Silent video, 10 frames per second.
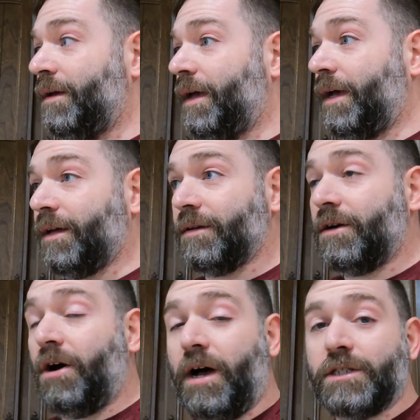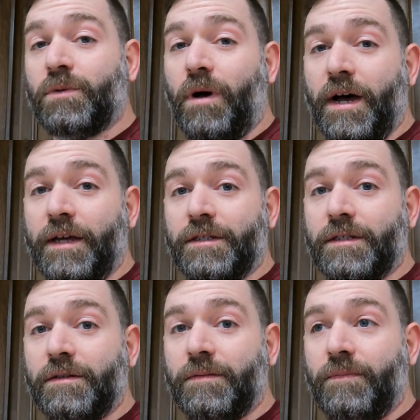And
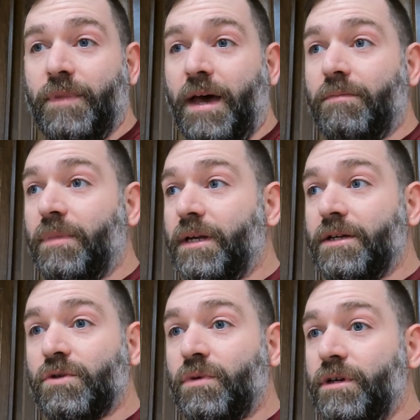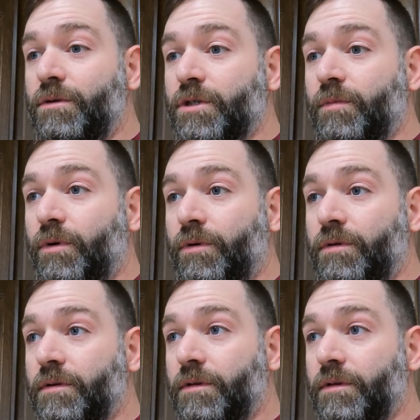cost-wise, that mitt is reusable.